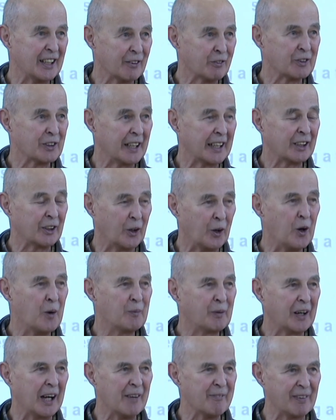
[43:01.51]
it was like a
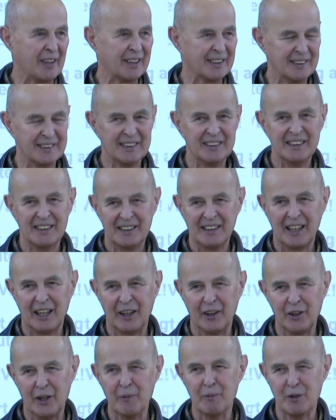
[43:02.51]
homecoming. Uh,
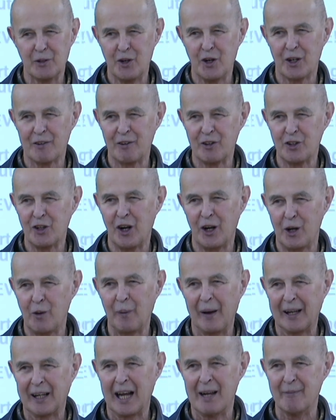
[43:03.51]
he was nervous all the
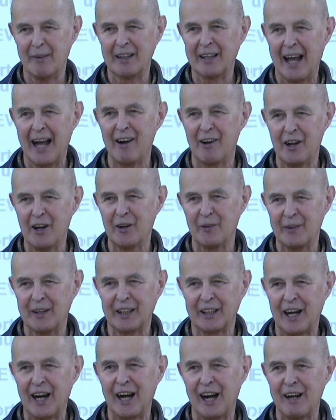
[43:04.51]
way coming down here in the
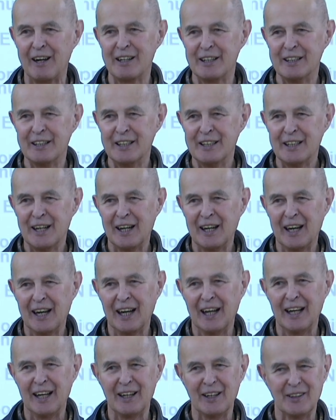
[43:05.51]
car.
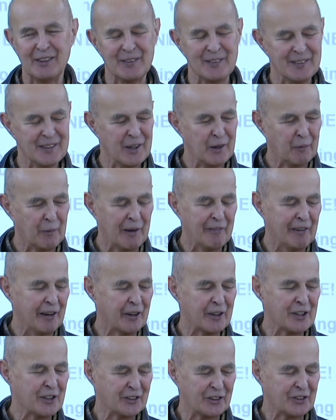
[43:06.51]
Uh, we
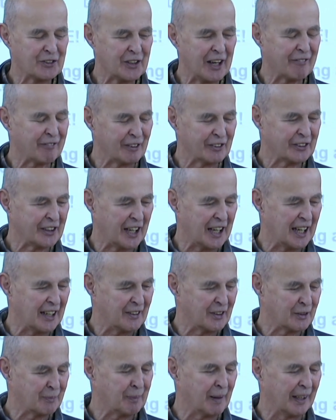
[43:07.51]
rehearsed it several
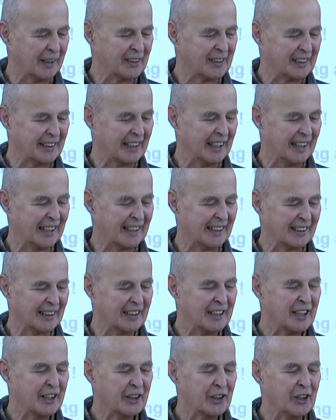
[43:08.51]
times, but uh,
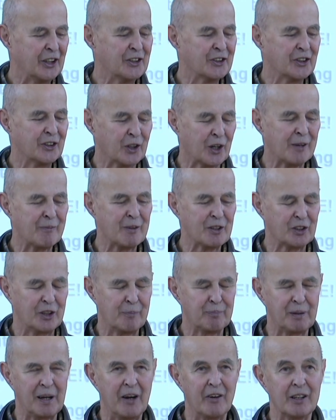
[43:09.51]
he's enormously
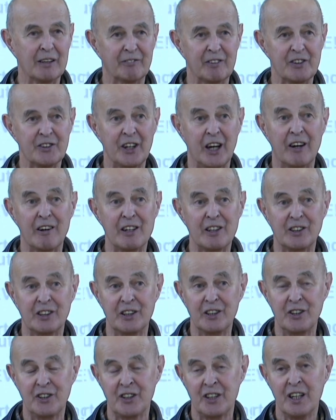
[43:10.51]
proud of his
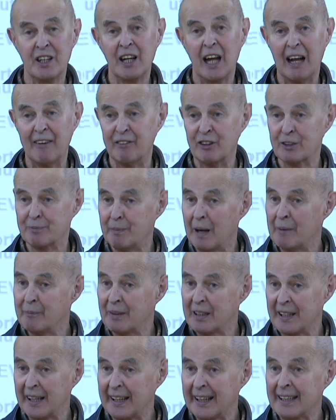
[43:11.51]
heritage, of his mom
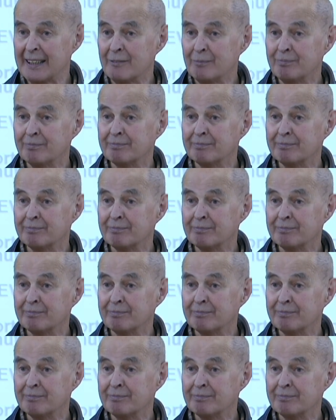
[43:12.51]
and dad.